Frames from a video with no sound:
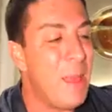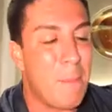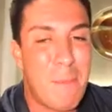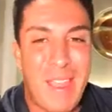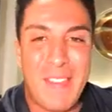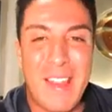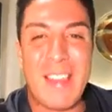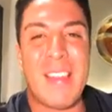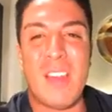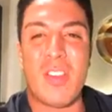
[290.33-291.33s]
made the
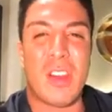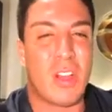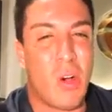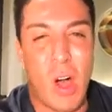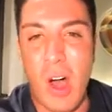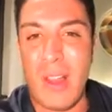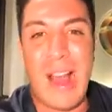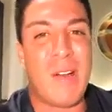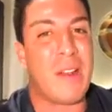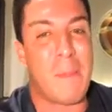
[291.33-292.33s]
decision to go all
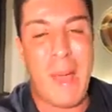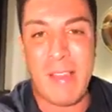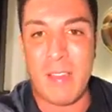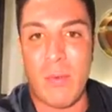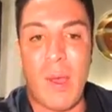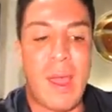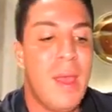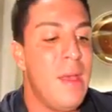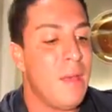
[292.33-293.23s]
out in a massive way.